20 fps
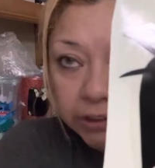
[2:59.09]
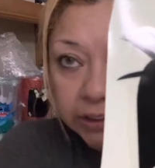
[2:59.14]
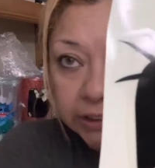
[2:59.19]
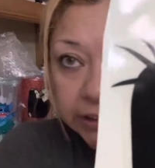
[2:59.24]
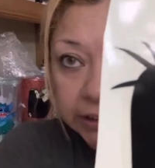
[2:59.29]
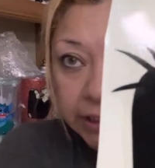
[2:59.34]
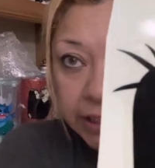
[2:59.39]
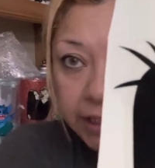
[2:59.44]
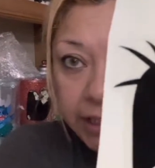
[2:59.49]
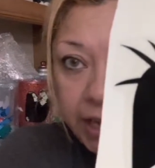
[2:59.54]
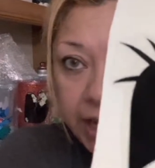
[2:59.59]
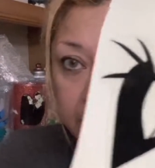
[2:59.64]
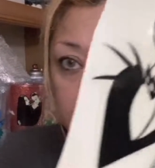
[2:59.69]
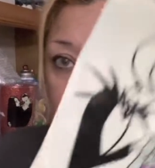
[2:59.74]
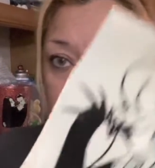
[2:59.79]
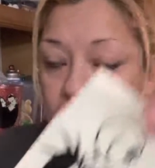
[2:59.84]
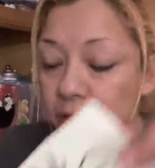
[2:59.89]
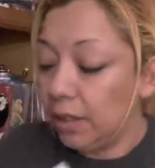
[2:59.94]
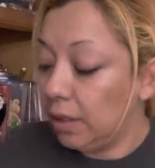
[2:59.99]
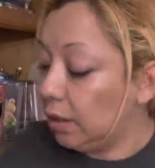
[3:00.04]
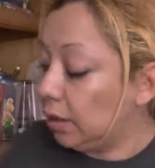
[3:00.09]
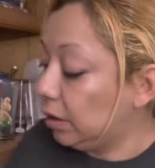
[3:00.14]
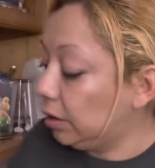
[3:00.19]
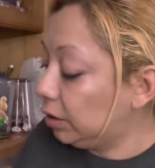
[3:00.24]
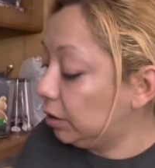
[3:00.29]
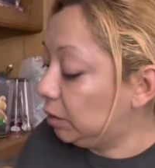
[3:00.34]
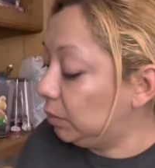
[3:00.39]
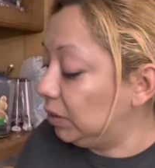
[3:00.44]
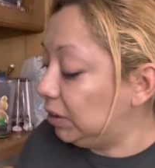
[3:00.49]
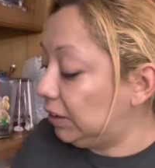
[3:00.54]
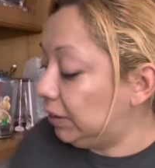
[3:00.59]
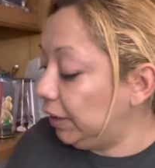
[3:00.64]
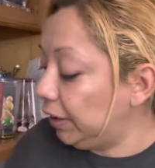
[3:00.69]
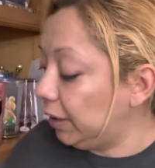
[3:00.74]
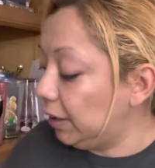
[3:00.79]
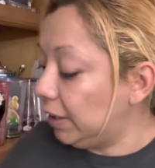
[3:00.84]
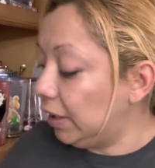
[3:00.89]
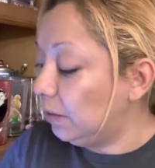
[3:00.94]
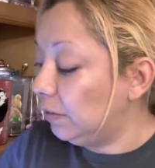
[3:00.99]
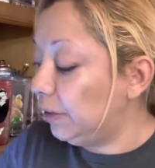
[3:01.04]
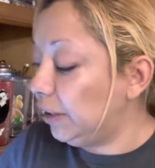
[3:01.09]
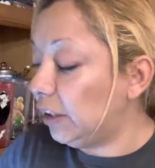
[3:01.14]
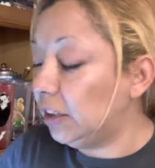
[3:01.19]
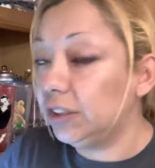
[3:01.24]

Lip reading: that it's going to get. So I'm going to stick it down there